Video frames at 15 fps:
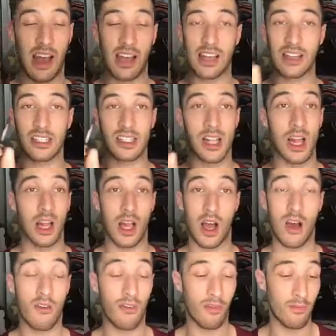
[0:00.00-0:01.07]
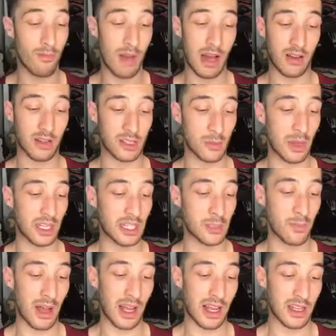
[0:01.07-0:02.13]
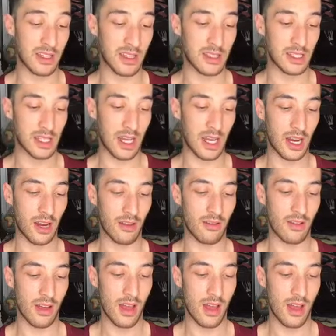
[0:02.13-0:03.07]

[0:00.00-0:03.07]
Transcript: I just love MAC Cosmetics packagings are